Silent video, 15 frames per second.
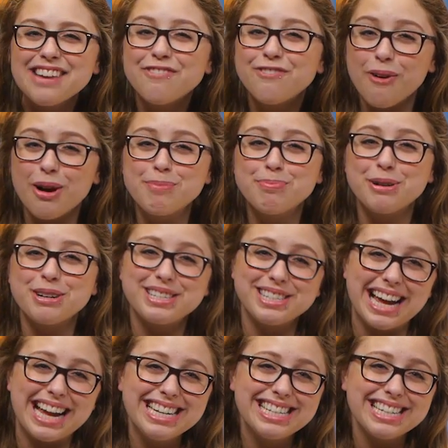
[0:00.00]

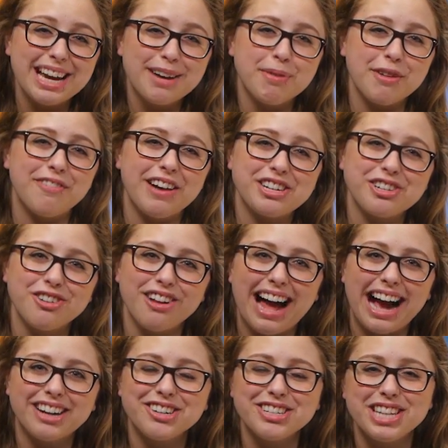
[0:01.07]
84% of professional
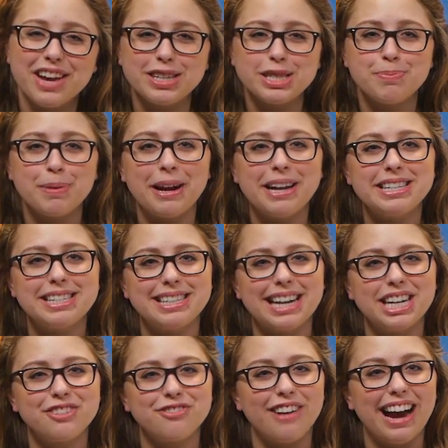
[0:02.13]
actors have experienced
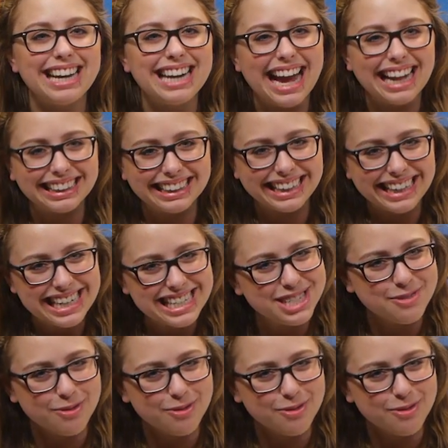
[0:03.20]
stage fright at least